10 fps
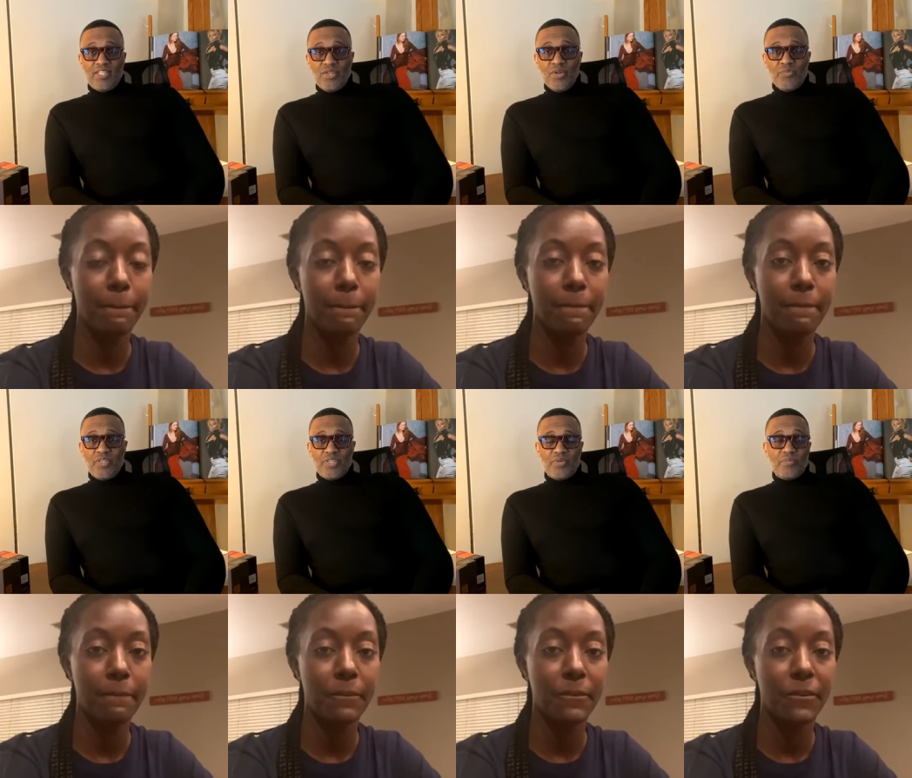Speaker 1: don't think
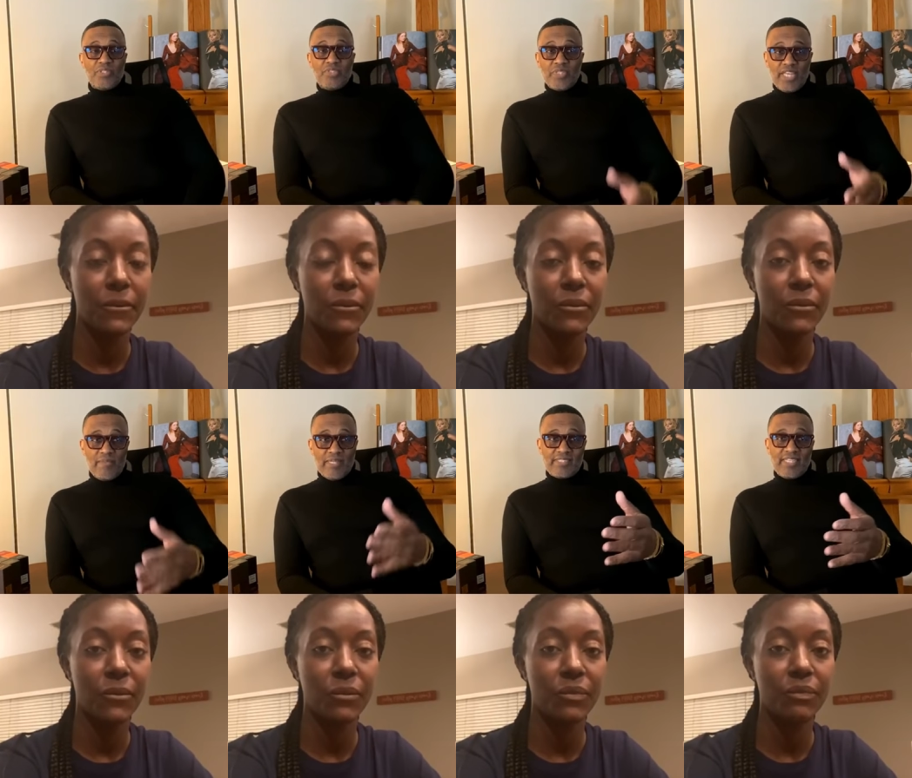you're, but you came
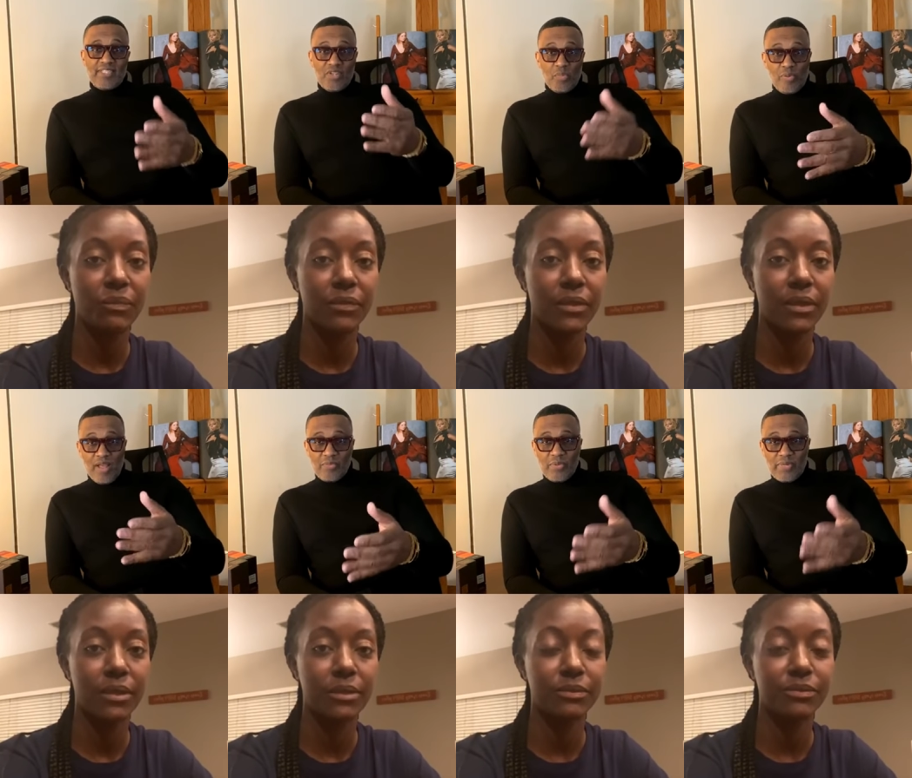in saying your
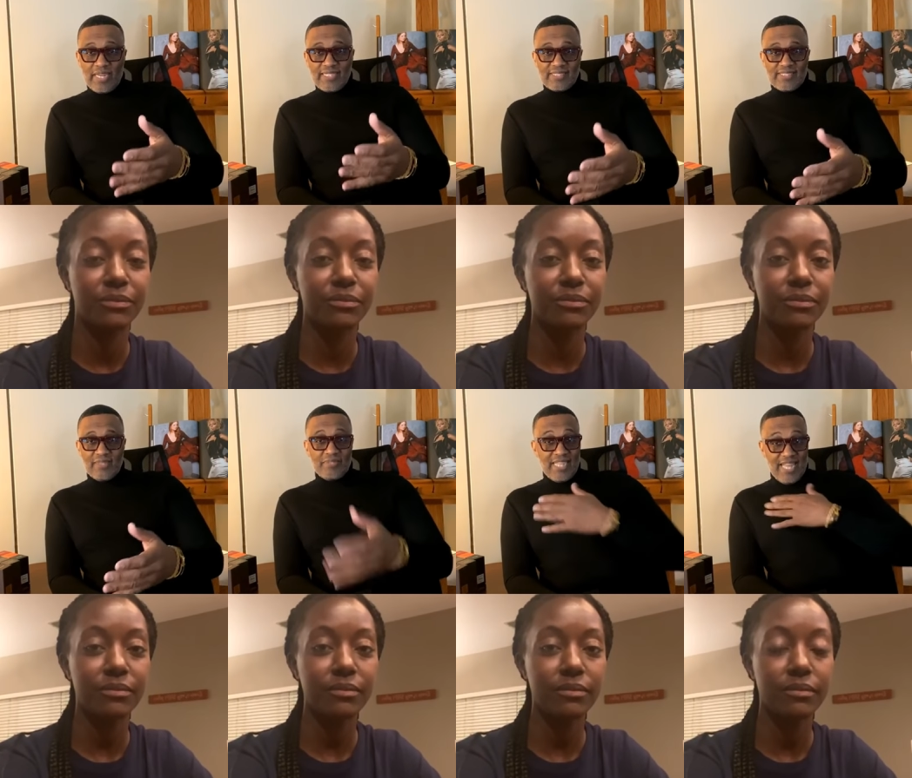problem with relationship
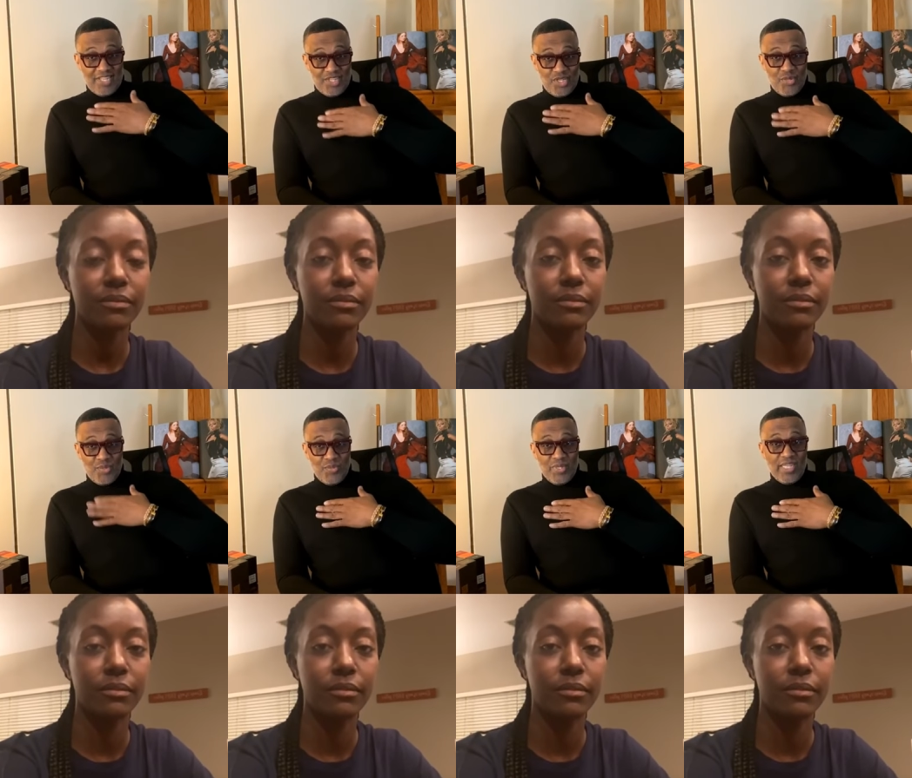is not you,
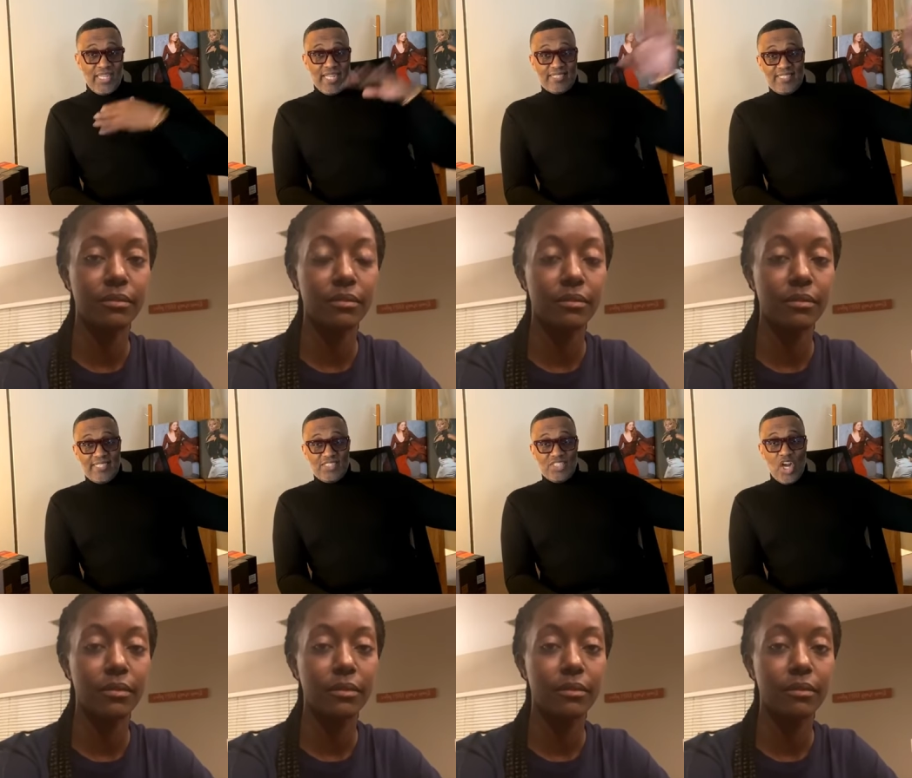it's
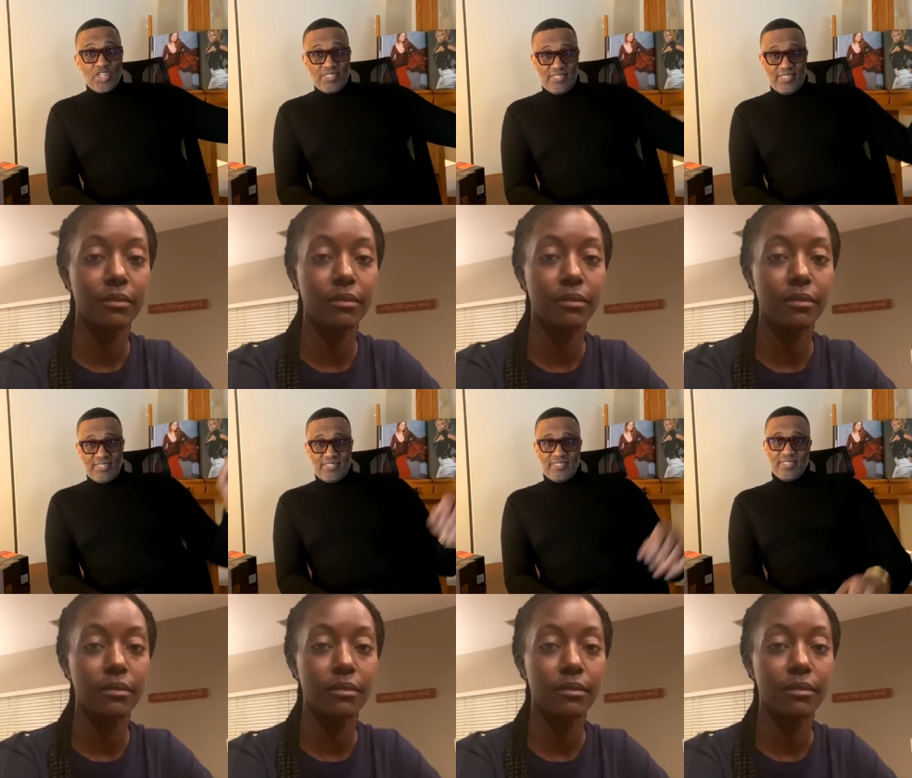these
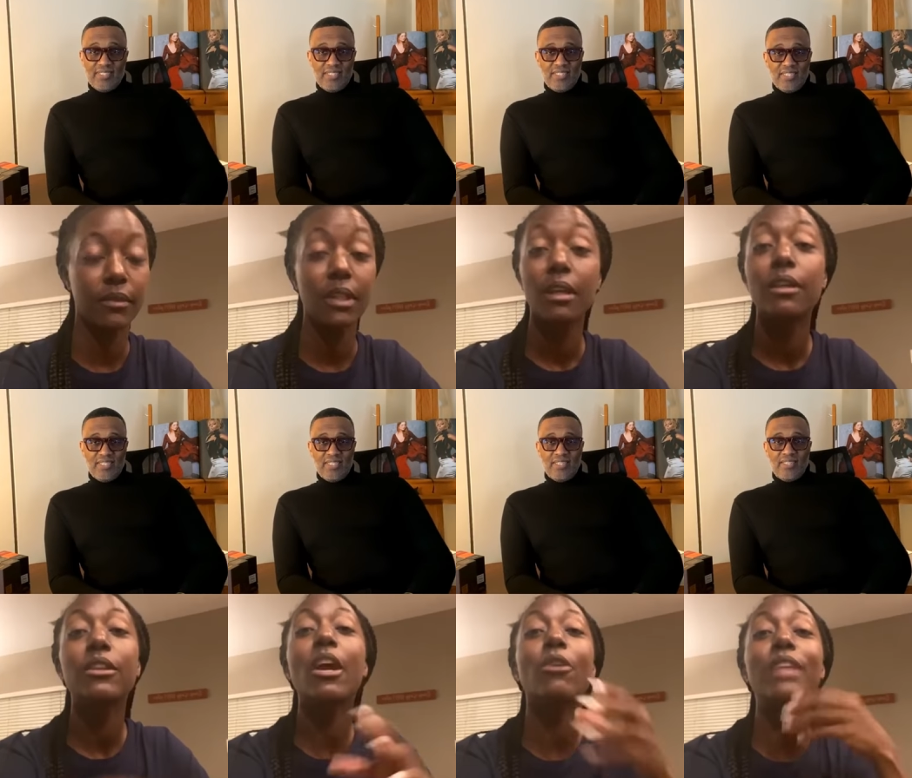narcissists.
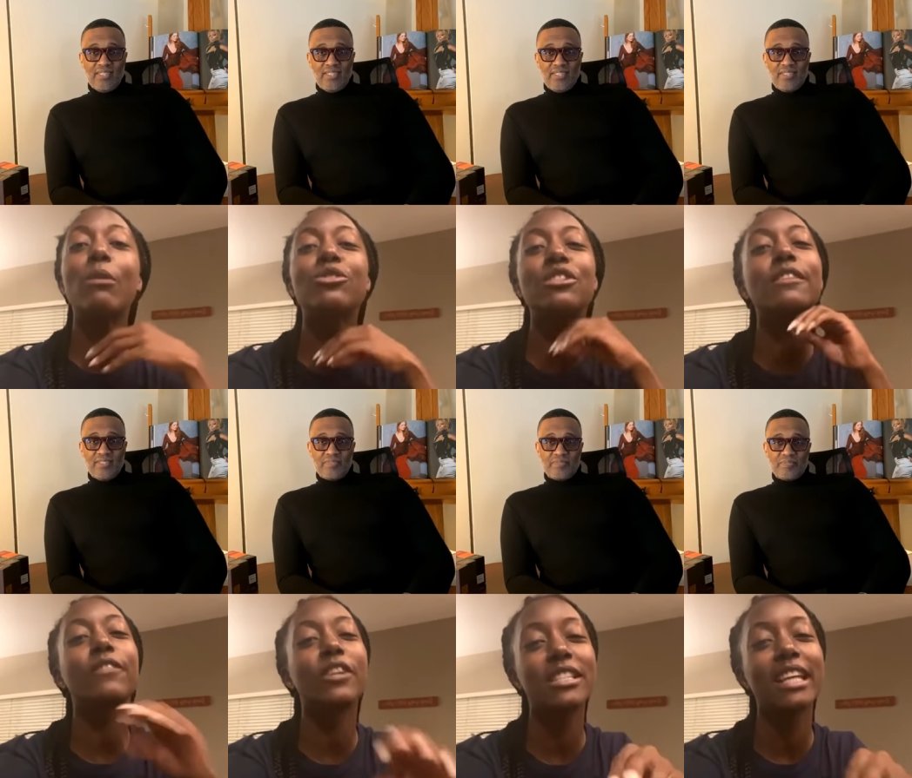
Speaker 2: No, that was just the
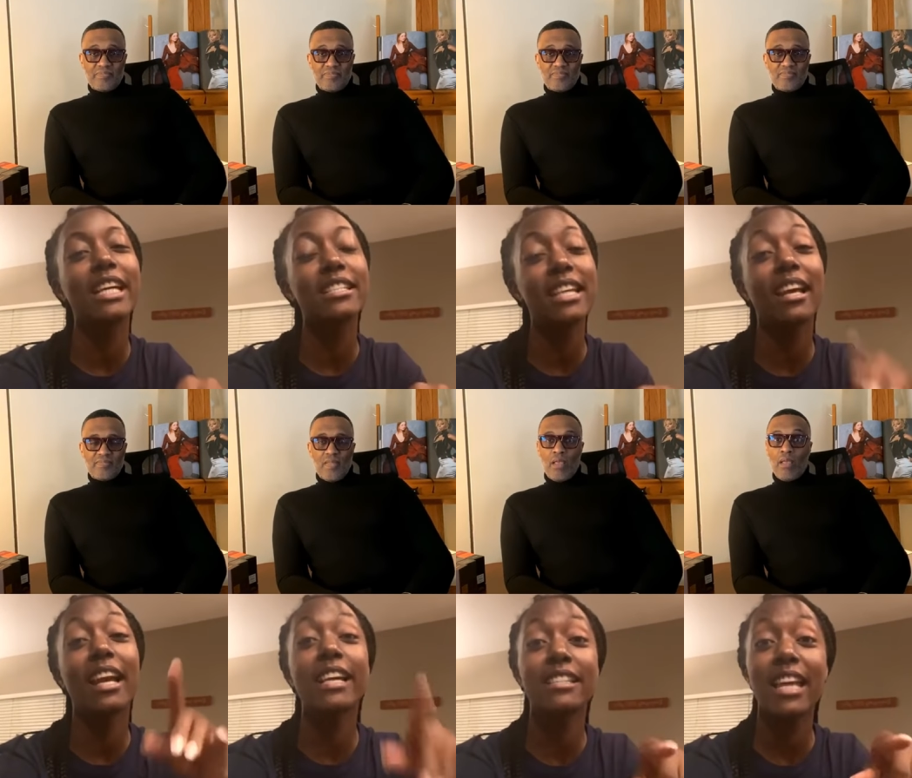first thing I said.
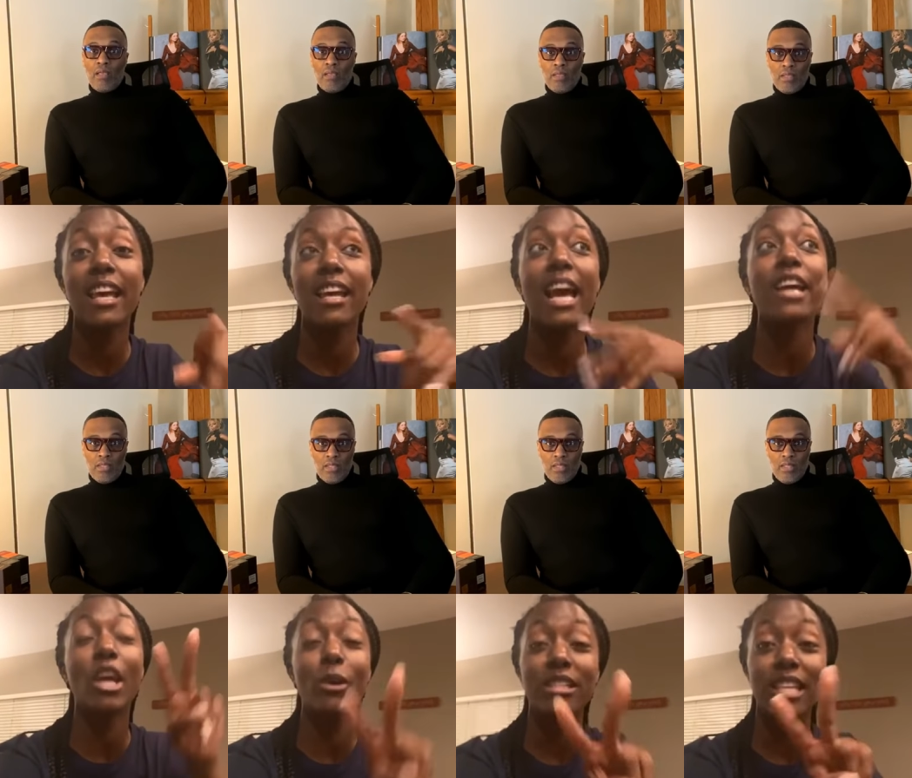I said I know
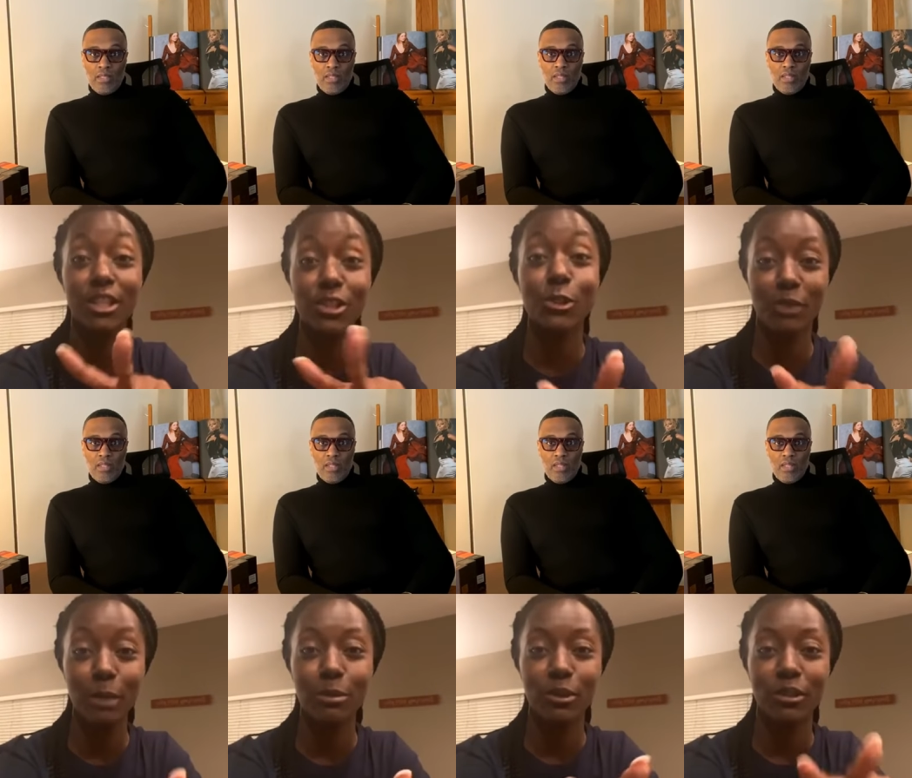it takes two
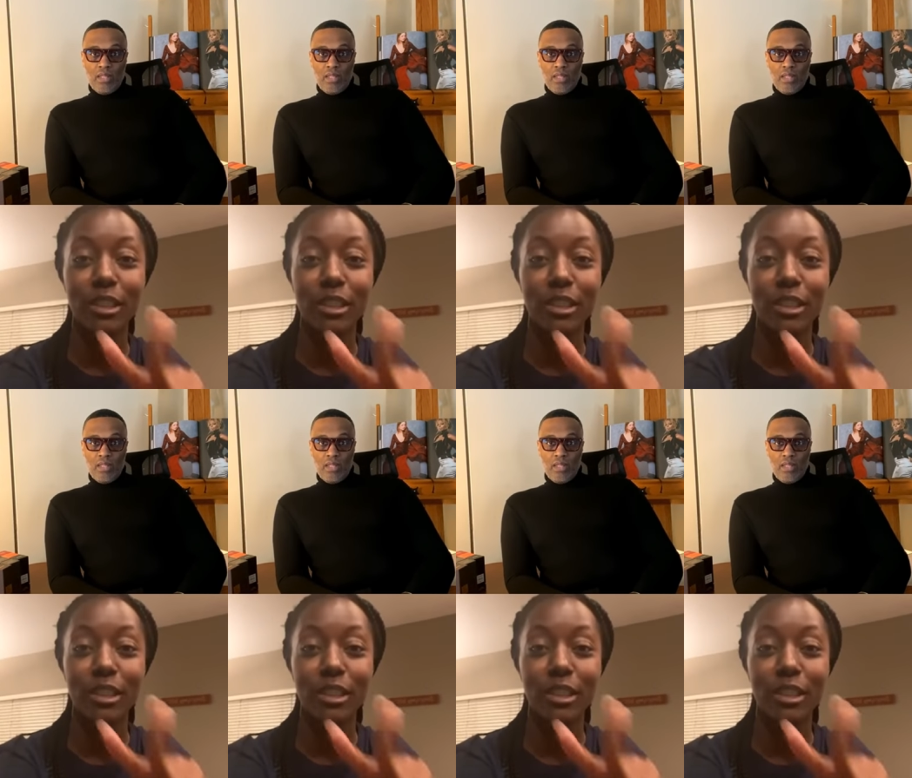people in a